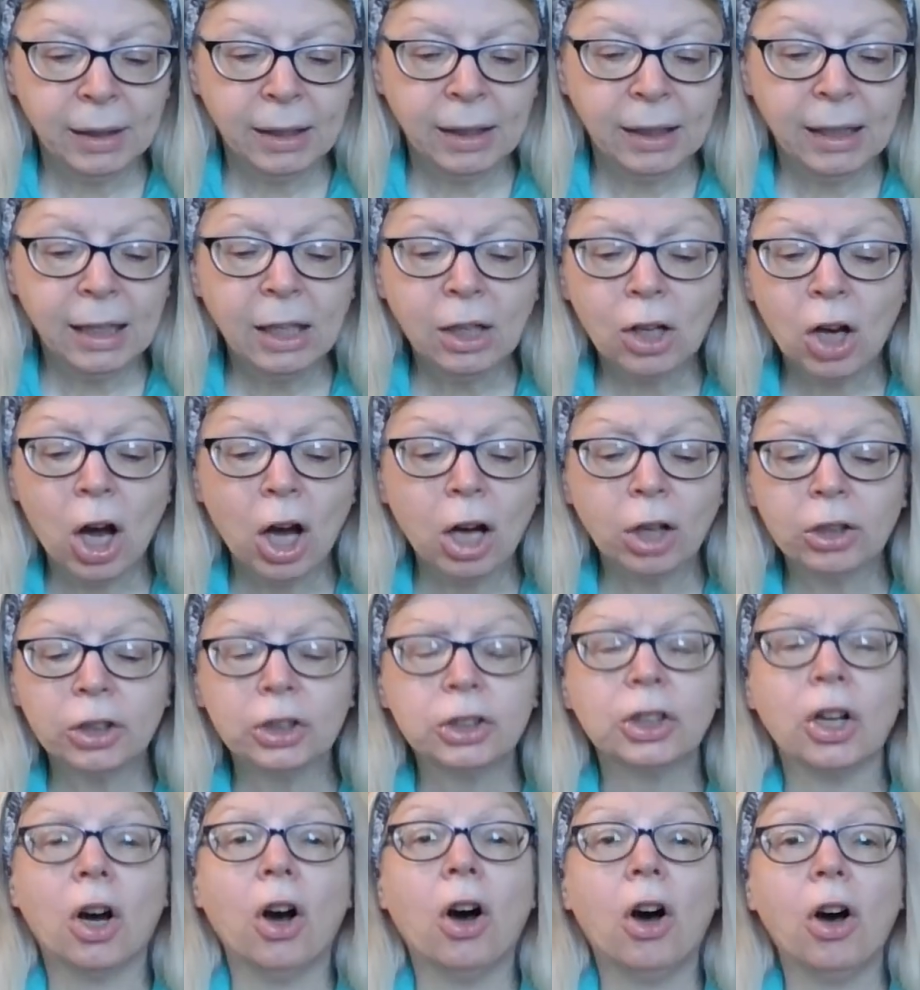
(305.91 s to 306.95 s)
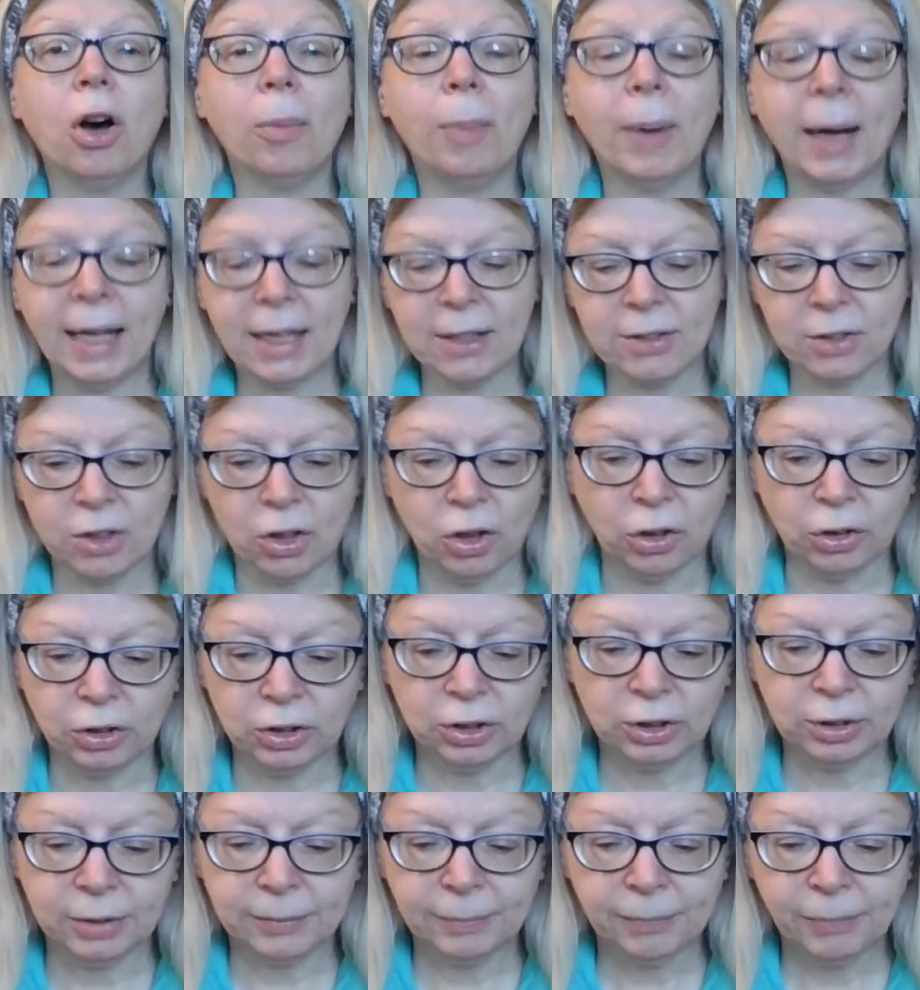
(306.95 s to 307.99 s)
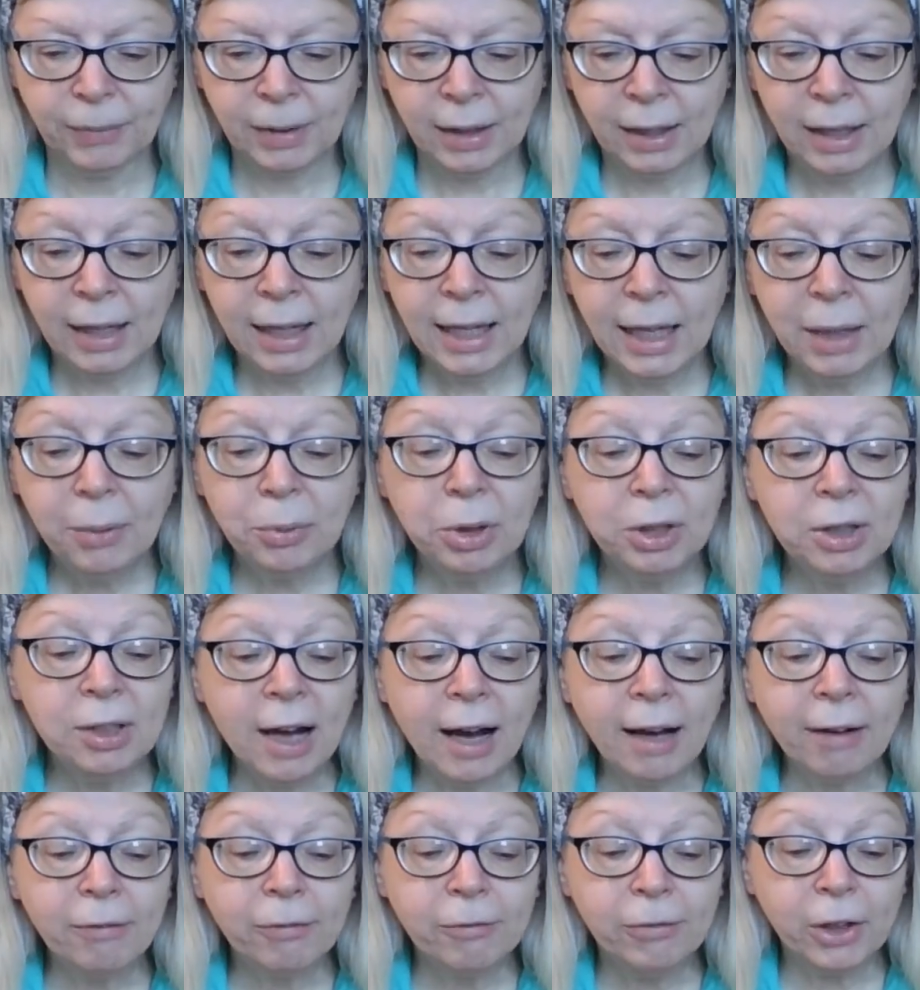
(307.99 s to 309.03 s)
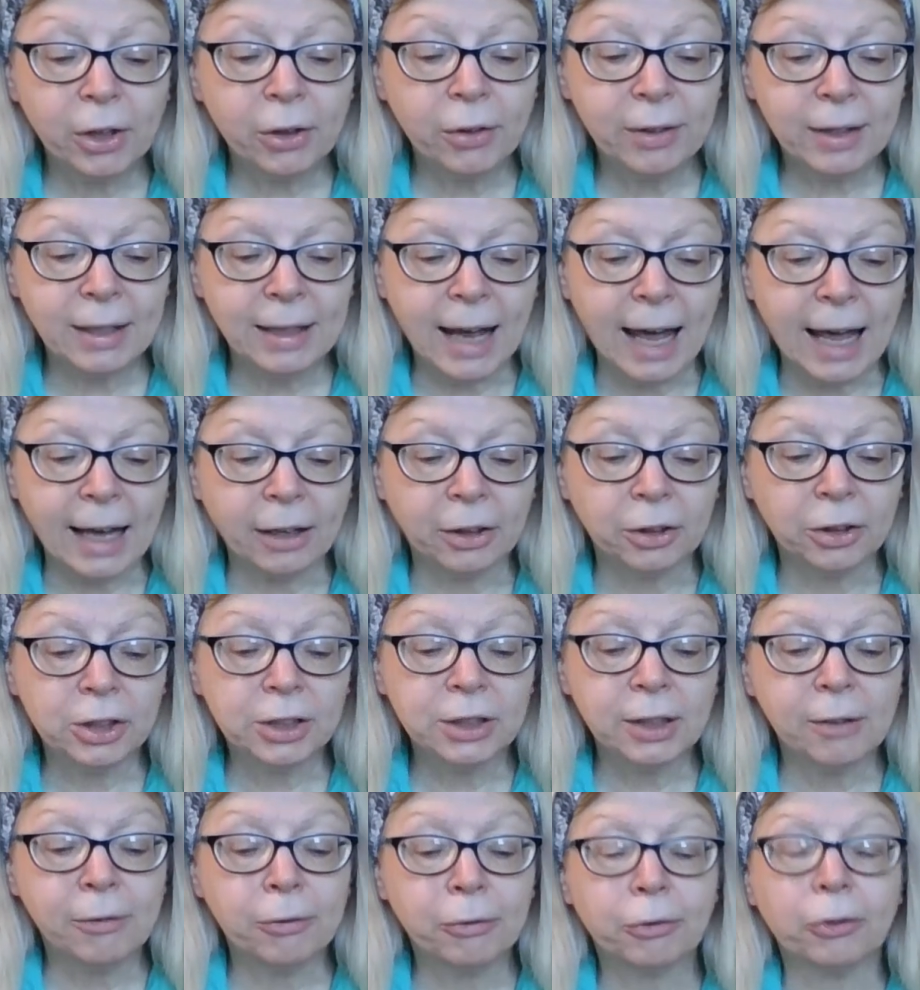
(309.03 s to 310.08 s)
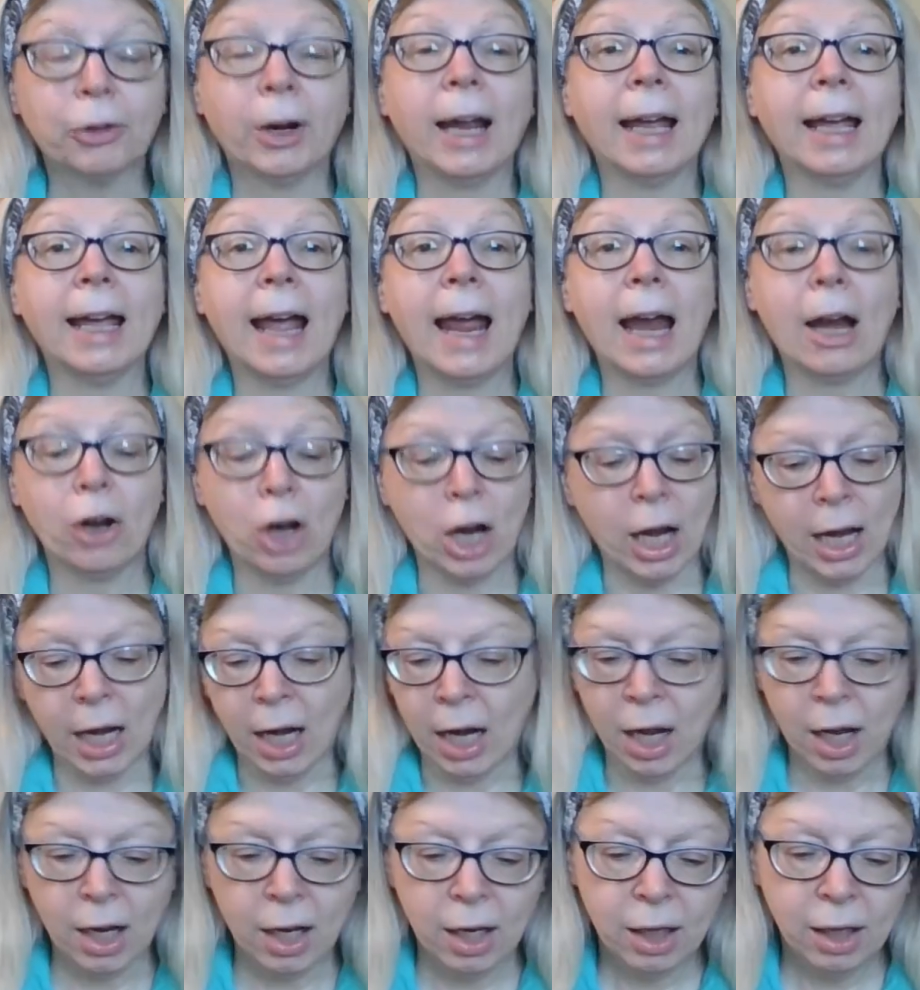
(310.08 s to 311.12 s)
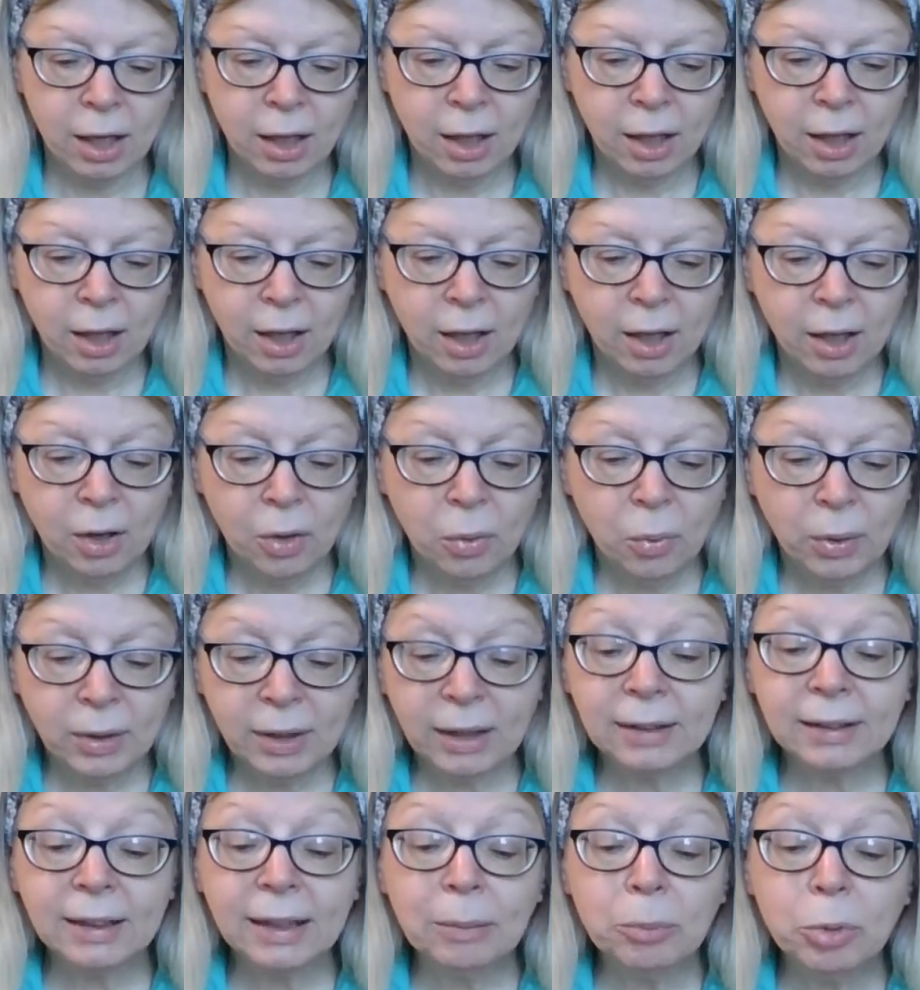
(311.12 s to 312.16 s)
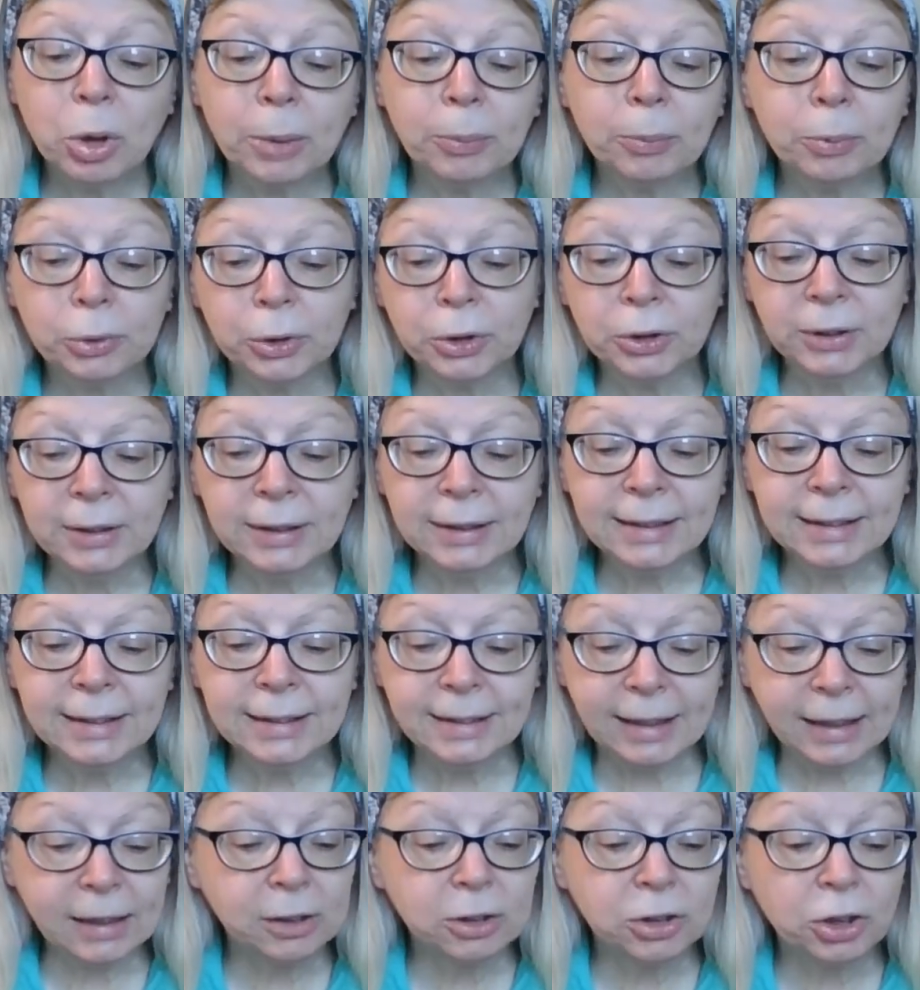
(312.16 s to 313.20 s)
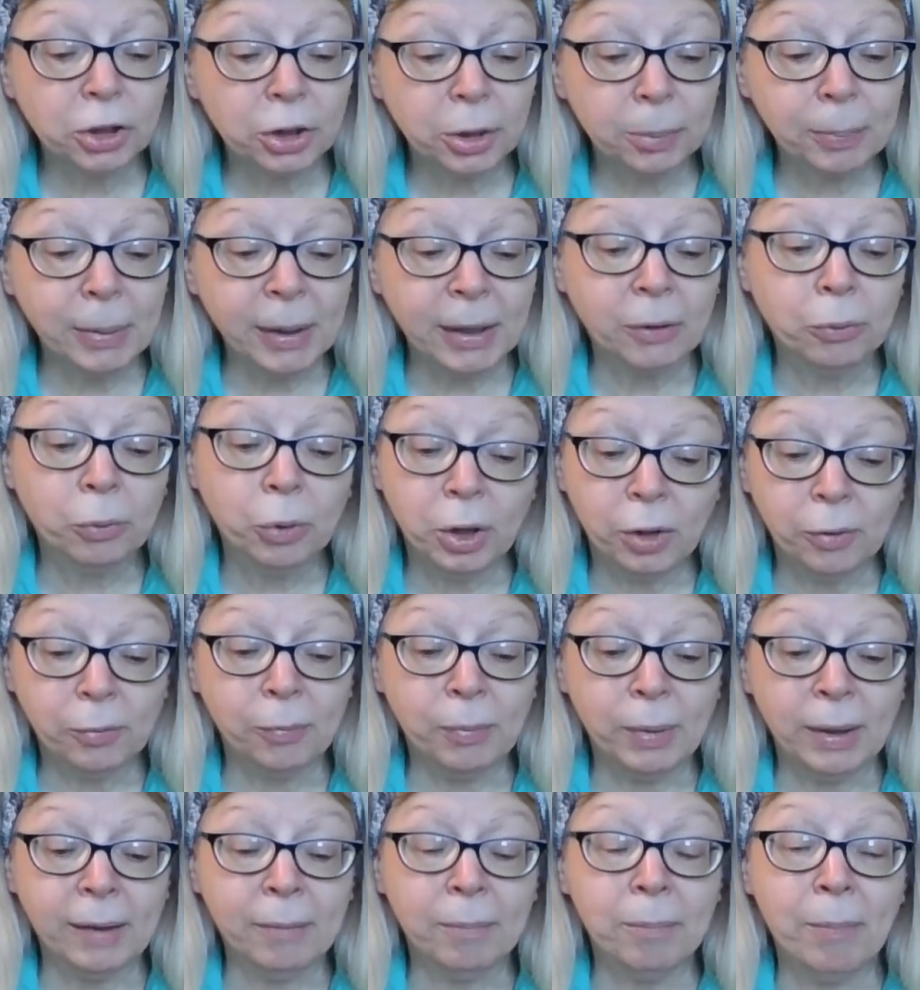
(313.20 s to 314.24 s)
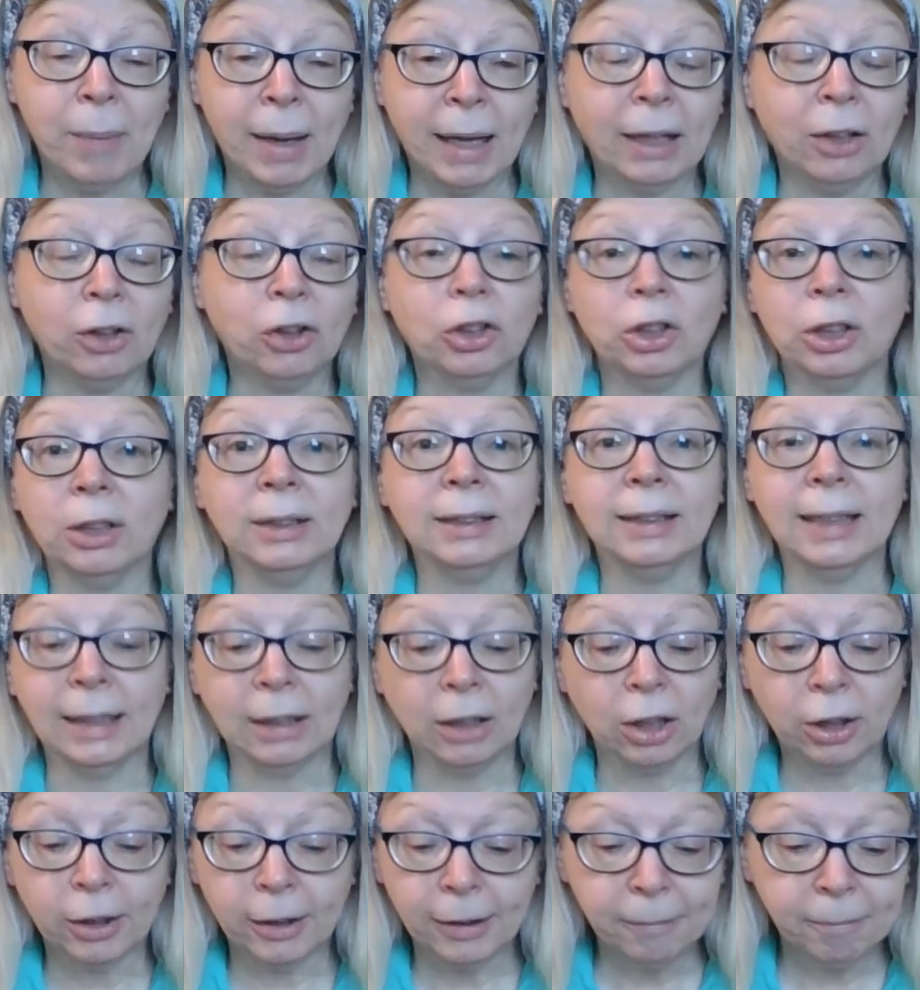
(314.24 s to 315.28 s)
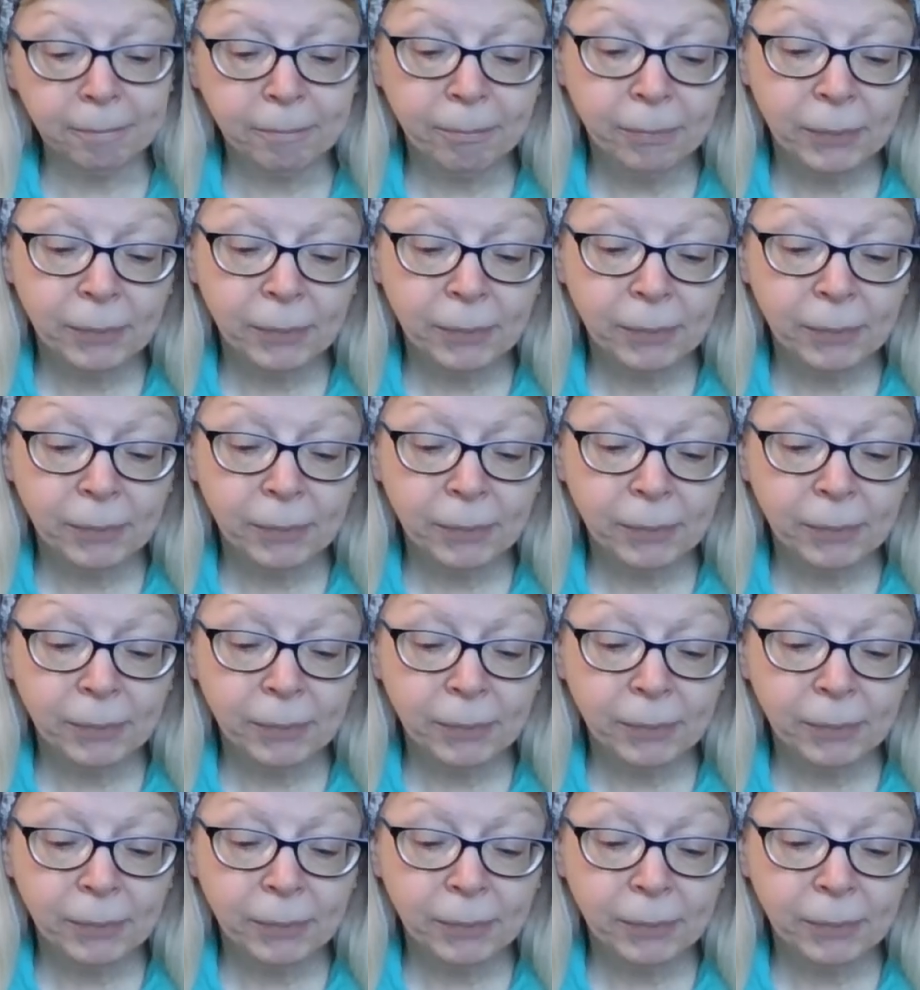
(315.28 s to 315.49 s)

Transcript: He conquers all by assault. He would not fear the daggers of Frey Heron. With a little more prudence, Dick Turpin would have been made a good diddler.